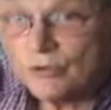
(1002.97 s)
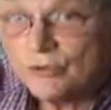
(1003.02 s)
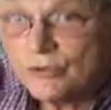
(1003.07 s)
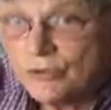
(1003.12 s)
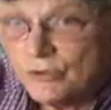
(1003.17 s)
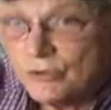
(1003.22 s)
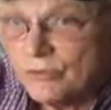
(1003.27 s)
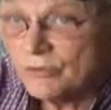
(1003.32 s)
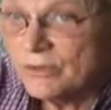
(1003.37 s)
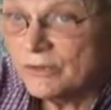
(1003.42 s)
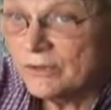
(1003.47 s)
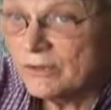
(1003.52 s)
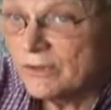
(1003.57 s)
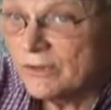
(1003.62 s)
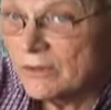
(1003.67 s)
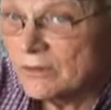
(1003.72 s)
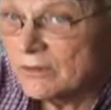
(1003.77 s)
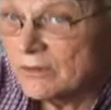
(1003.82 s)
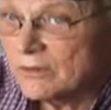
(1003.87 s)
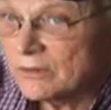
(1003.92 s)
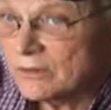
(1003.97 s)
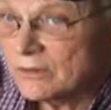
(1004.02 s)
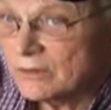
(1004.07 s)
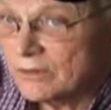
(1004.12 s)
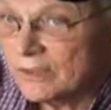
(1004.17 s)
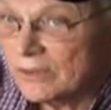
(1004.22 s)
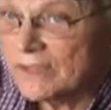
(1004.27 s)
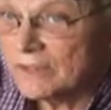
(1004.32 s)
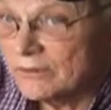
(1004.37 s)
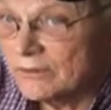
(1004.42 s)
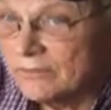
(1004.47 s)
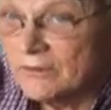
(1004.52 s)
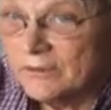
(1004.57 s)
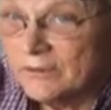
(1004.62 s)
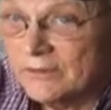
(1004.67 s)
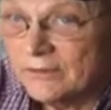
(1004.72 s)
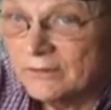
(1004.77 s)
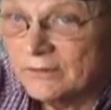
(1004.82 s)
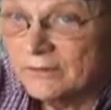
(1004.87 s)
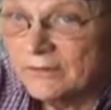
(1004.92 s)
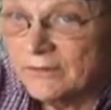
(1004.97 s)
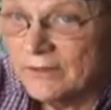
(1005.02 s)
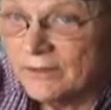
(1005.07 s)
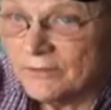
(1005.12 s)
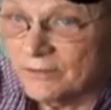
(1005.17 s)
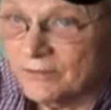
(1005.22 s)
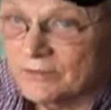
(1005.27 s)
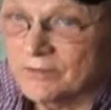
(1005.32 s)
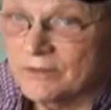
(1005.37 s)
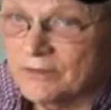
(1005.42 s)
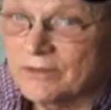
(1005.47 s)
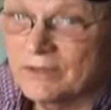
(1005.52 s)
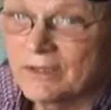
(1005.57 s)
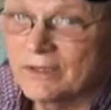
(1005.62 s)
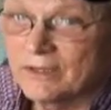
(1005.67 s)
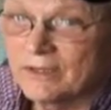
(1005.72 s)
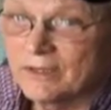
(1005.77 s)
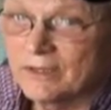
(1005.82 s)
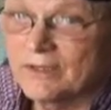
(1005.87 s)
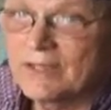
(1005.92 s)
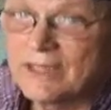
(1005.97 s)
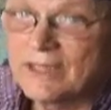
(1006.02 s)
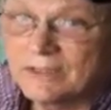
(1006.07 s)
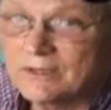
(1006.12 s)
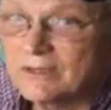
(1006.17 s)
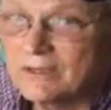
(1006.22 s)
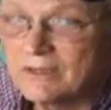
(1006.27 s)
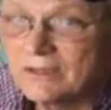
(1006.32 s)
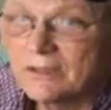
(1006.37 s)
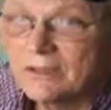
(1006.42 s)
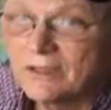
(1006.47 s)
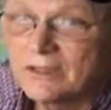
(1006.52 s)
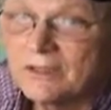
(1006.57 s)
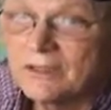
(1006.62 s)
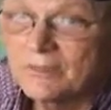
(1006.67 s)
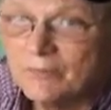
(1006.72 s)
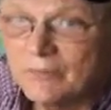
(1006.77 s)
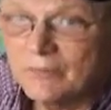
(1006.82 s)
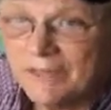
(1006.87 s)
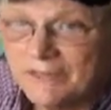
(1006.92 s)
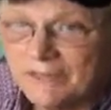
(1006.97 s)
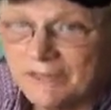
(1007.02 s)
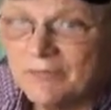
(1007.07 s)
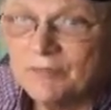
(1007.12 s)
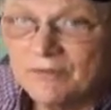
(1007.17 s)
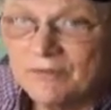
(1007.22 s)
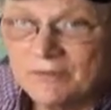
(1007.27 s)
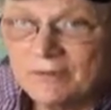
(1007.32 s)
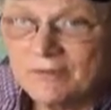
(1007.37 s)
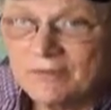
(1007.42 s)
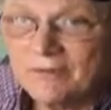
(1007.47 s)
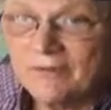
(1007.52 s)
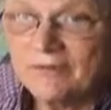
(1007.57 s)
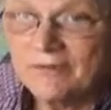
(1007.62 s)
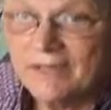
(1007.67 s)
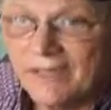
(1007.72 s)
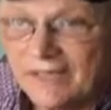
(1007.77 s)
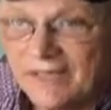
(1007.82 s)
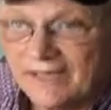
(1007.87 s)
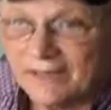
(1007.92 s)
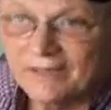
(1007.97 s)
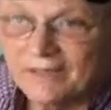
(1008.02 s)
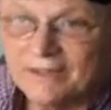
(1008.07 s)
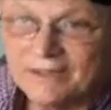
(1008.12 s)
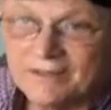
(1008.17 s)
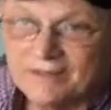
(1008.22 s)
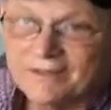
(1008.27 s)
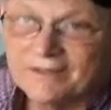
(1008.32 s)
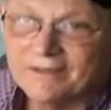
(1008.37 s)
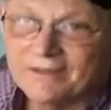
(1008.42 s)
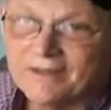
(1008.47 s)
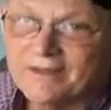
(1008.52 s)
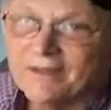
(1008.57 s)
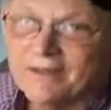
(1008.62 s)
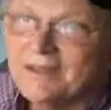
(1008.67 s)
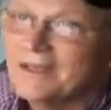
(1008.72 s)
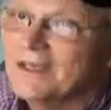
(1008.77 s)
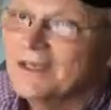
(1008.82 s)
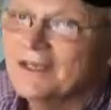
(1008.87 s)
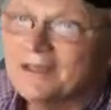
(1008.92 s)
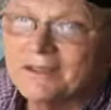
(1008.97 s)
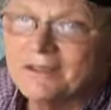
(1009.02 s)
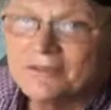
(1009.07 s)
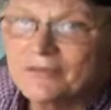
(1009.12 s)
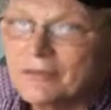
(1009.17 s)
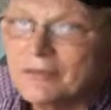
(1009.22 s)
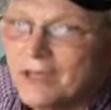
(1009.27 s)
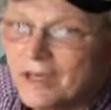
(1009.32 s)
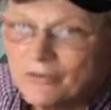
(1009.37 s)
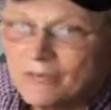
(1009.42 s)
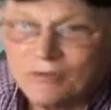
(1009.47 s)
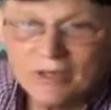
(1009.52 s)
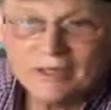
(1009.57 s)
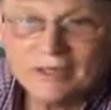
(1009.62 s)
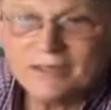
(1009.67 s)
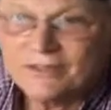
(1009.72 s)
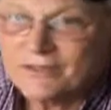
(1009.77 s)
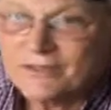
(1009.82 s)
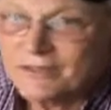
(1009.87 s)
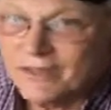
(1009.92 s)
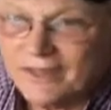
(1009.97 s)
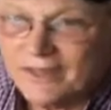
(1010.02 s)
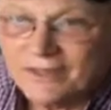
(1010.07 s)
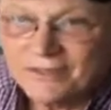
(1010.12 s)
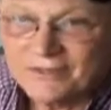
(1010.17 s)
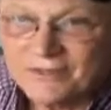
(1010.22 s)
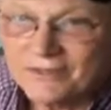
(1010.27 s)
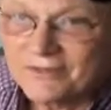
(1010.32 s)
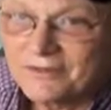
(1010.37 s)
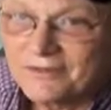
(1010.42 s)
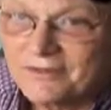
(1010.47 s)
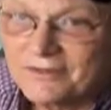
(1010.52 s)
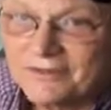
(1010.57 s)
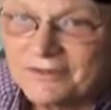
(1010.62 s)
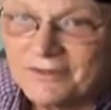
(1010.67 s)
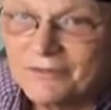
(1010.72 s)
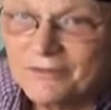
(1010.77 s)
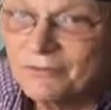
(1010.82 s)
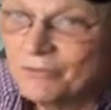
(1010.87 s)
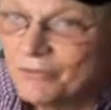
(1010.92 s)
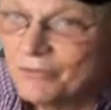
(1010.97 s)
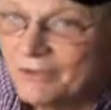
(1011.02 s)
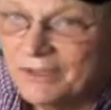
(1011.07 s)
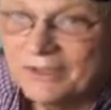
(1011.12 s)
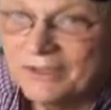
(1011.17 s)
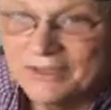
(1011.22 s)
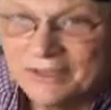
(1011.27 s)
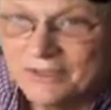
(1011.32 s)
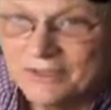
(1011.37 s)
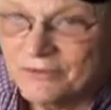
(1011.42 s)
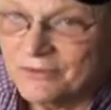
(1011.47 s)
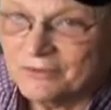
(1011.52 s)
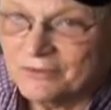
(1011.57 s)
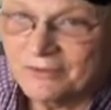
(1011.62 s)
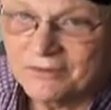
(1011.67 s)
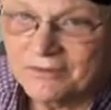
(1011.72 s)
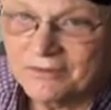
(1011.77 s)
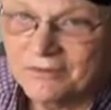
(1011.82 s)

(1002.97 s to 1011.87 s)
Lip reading: choose it collectively as a society. That's my deepest agony. It's not rocket science. It really isn't.